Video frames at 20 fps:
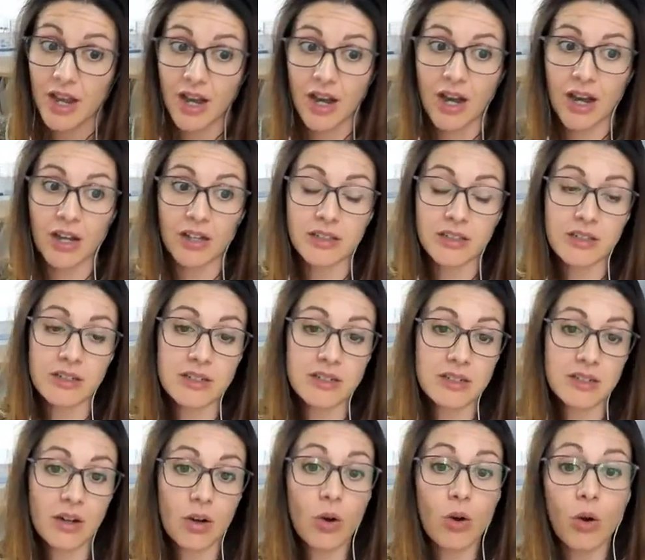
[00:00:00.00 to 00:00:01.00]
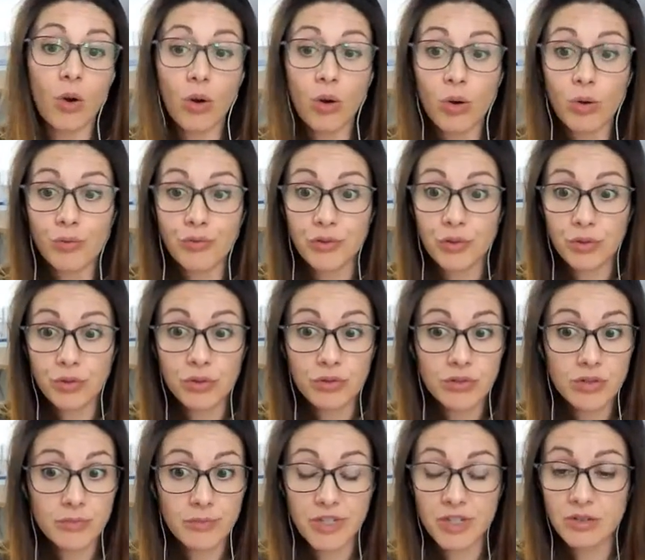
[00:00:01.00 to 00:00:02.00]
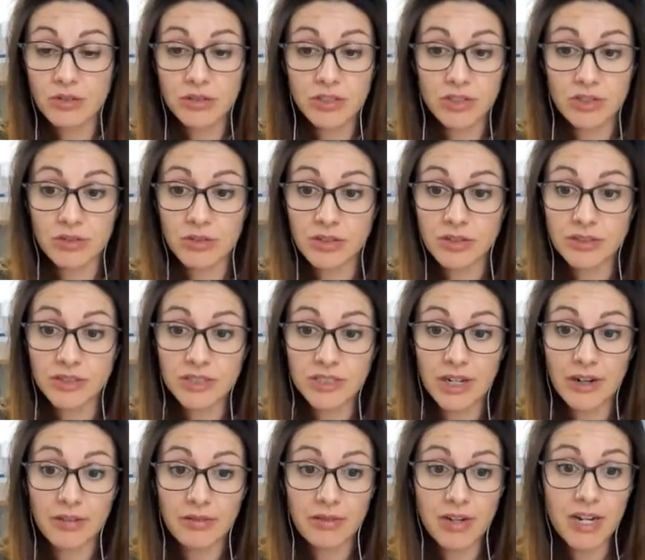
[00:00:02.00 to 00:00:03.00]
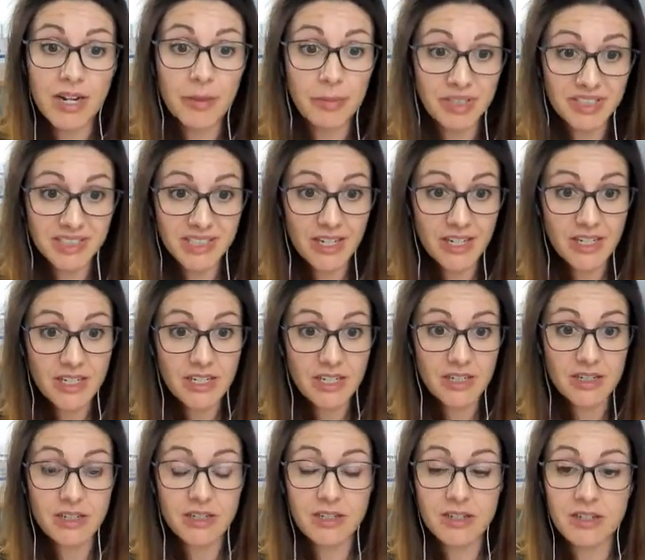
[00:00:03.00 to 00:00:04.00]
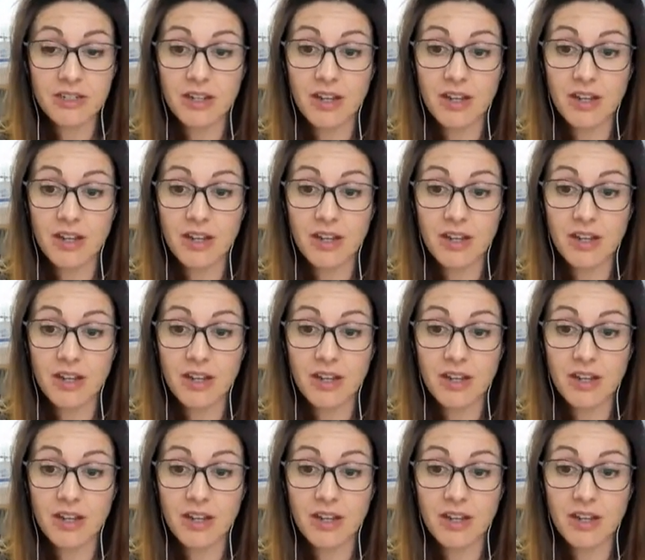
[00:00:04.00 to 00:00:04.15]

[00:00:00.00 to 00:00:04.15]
and all of your contributions are really appreciated.